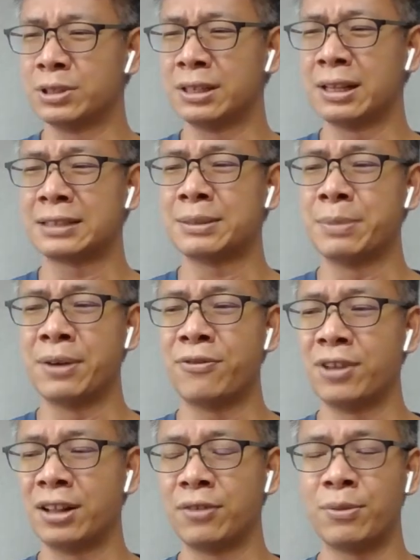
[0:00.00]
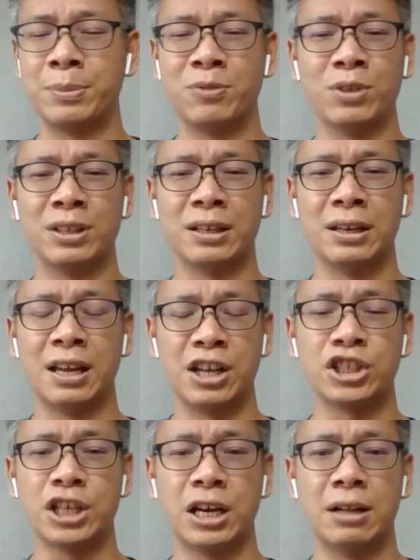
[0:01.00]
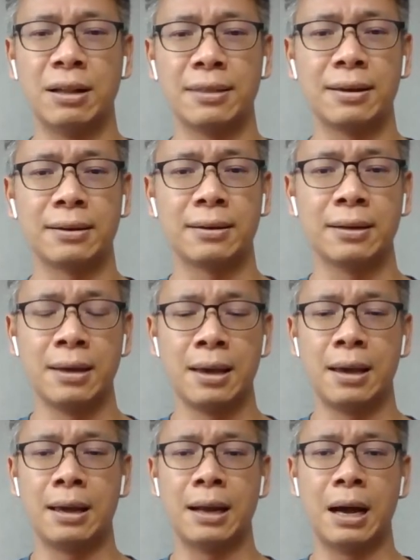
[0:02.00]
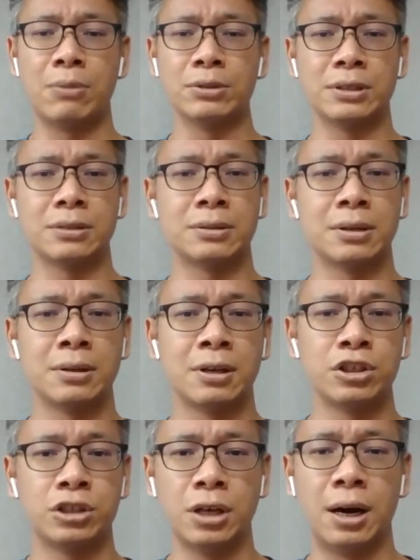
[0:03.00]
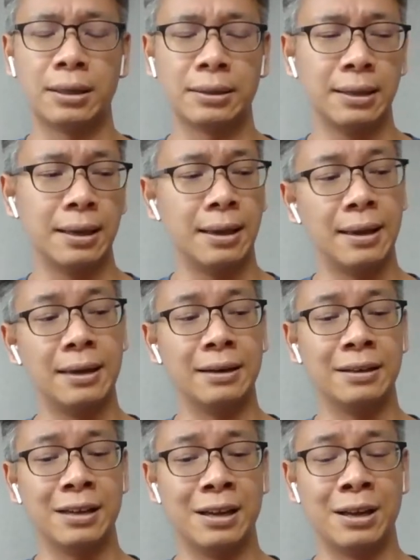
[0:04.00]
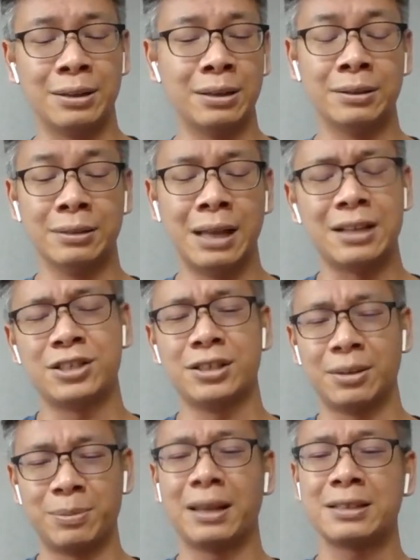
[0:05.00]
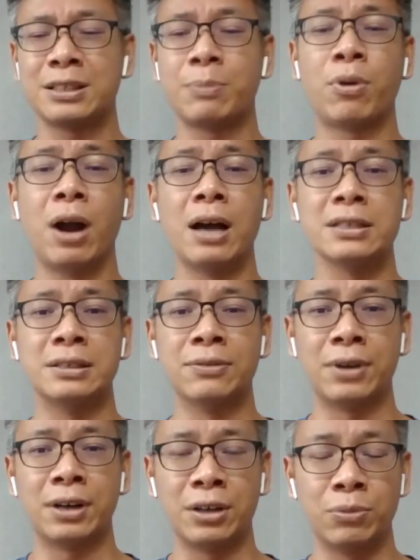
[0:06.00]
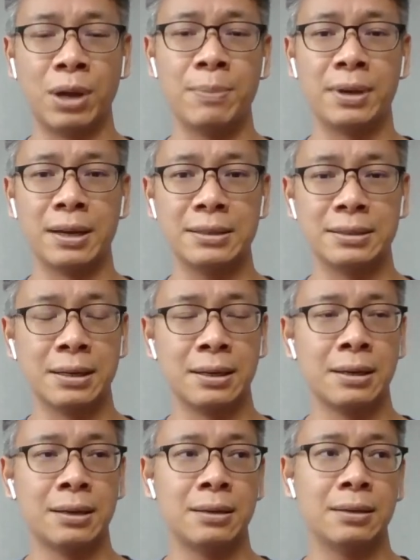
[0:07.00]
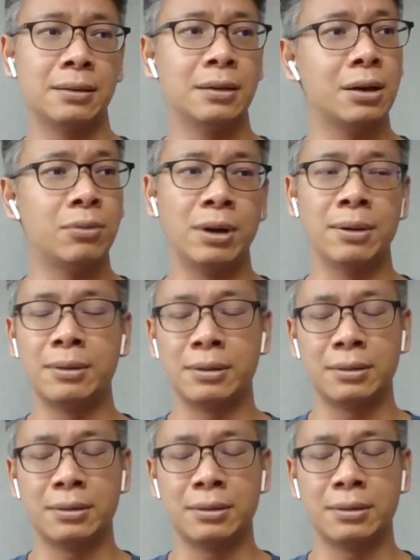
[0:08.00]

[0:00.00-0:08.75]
it like some affiliate with the NHL, I think. And I was just shocked and not shocked, but like surprised in a very good way because you know what,